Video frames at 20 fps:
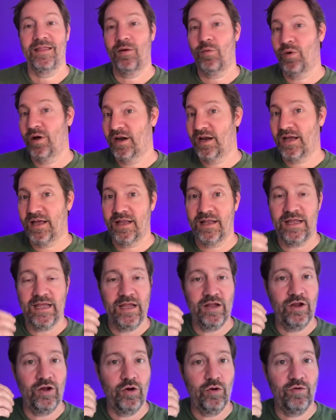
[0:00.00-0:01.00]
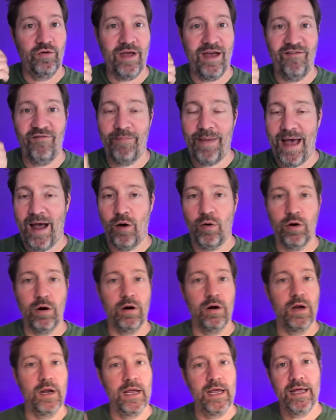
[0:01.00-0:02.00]
want to continue to have power
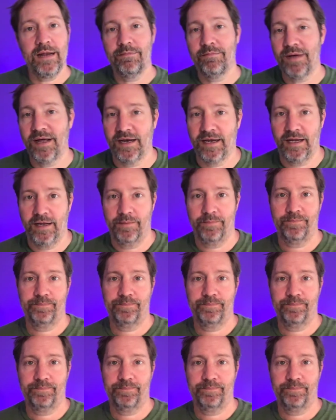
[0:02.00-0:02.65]
and money.